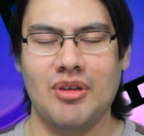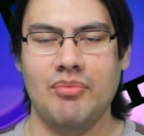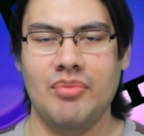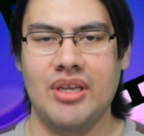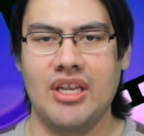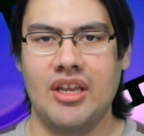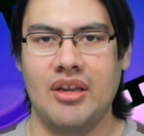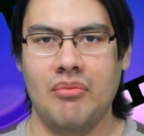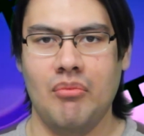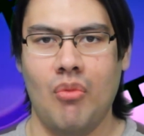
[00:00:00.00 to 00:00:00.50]
to
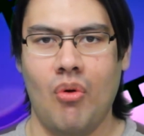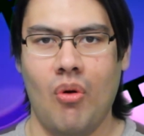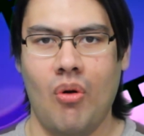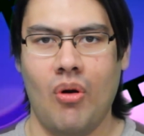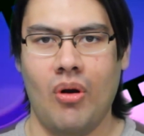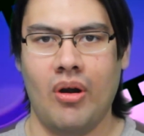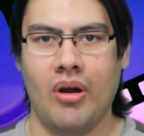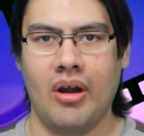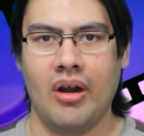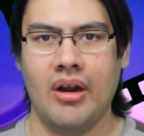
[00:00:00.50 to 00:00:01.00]
being
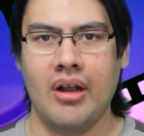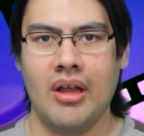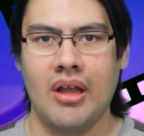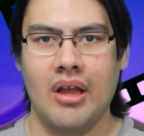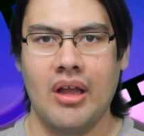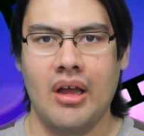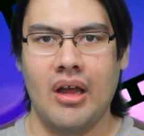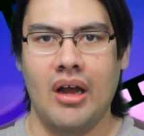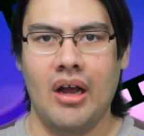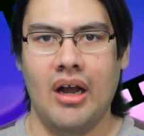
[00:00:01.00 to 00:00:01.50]
more
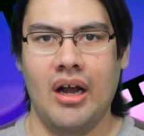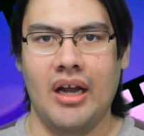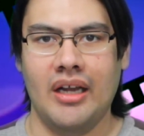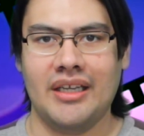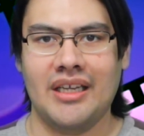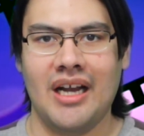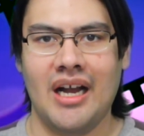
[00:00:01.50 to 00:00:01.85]
uh,